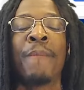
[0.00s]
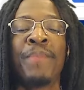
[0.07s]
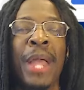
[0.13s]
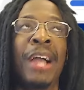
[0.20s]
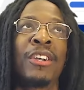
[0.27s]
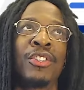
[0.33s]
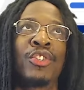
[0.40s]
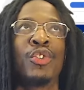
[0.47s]

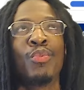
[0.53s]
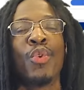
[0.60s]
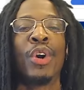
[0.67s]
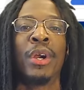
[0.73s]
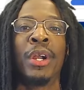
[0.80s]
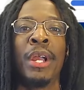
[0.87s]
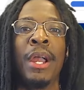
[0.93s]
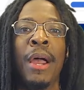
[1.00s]
consume
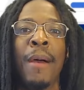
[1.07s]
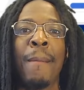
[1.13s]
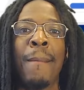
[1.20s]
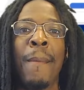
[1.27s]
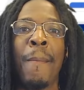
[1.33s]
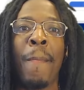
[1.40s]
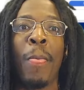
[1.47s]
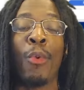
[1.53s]
more
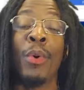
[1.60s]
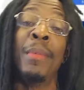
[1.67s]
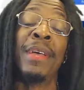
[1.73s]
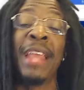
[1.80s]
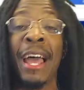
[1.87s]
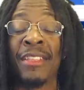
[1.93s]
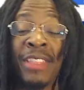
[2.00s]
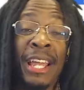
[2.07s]
women
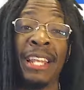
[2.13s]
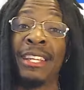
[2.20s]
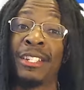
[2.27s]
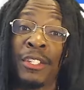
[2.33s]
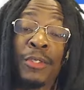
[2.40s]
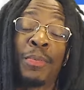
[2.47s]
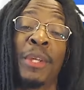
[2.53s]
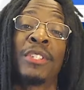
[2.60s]
athletics,
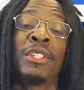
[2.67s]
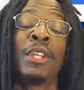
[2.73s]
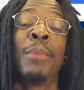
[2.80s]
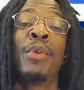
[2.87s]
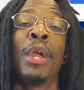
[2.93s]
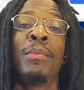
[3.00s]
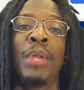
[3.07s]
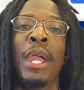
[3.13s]
especially
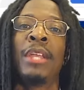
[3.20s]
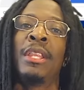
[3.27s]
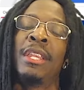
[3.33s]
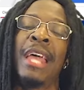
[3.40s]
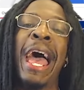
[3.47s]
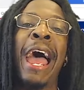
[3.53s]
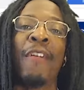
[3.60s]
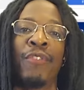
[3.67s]
WNBA, than
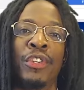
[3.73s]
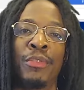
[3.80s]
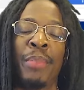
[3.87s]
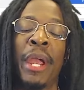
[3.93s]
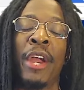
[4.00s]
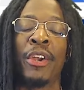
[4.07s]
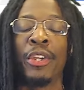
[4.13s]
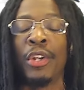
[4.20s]
the average
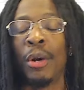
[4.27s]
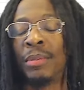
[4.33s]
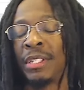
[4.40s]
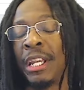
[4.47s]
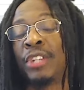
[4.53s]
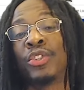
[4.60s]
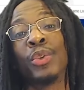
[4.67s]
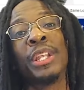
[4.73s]
bear, you know what I'm
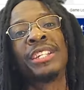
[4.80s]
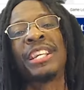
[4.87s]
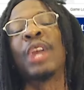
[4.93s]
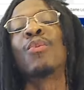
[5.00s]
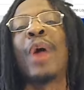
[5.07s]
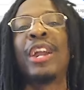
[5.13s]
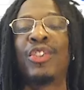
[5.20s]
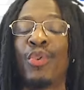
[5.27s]
saying? So let's get
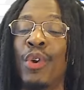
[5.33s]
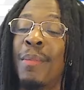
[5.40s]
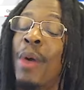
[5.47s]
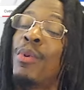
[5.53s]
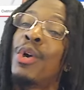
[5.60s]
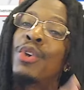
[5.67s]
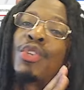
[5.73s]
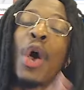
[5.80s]
right to it, man.
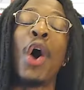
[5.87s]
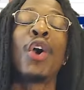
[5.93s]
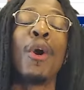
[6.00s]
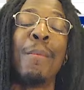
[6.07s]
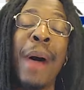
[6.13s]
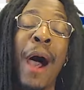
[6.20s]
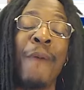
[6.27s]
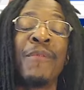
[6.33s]
We're gonna talk
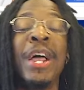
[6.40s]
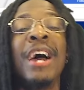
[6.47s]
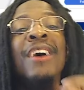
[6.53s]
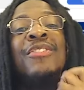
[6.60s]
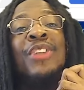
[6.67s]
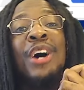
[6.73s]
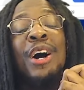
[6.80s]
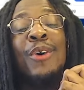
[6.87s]
about
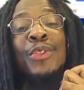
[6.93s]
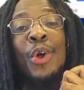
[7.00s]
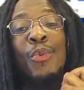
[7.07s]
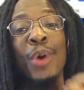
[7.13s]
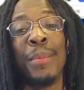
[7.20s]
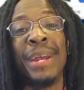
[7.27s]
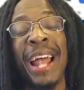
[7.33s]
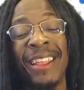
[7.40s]
the
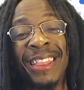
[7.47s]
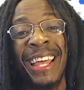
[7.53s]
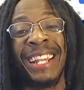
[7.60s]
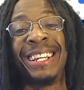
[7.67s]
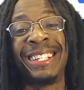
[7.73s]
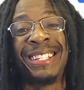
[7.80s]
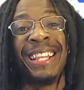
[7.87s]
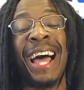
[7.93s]
women
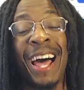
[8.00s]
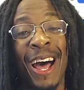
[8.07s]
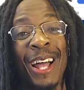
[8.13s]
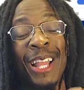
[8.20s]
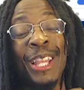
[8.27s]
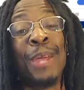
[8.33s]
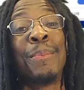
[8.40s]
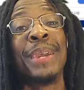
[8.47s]
athletics,
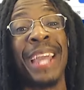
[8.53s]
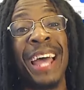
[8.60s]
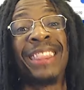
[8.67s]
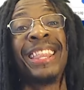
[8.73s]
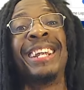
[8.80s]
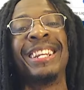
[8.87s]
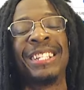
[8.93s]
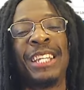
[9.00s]
Olympic
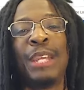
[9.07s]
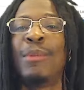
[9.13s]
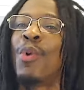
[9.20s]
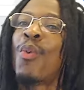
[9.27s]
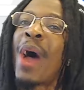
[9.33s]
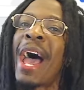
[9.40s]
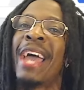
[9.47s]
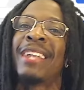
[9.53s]
athletic team, and
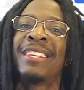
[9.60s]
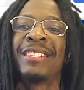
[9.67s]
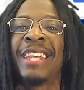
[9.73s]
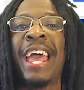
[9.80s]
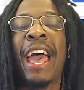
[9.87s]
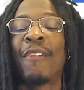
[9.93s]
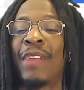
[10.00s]
why does it have